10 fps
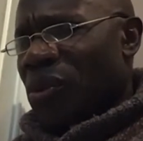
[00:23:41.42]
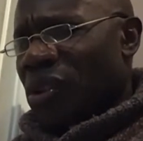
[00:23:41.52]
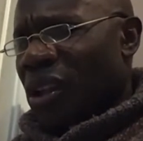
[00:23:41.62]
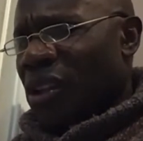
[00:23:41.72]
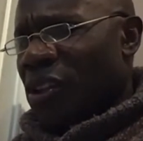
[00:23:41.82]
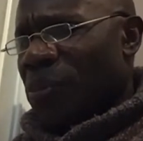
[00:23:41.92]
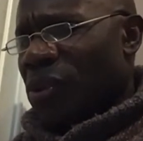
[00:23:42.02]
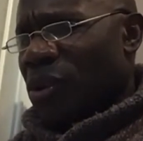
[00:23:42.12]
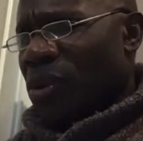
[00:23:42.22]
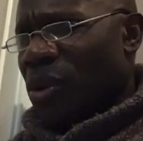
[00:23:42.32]
it was Lilith,
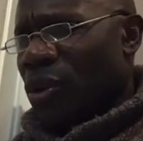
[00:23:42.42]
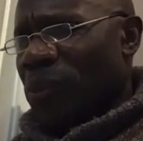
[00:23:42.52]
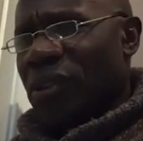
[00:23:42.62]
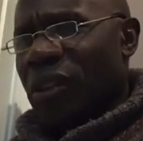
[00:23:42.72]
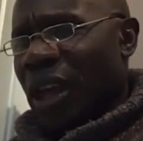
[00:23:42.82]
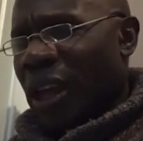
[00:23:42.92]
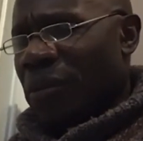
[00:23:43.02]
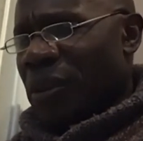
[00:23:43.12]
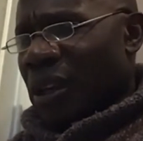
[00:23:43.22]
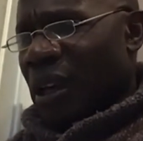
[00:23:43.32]
but don't hold me to that.
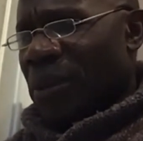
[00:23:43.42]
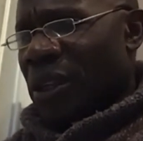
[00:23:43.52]
I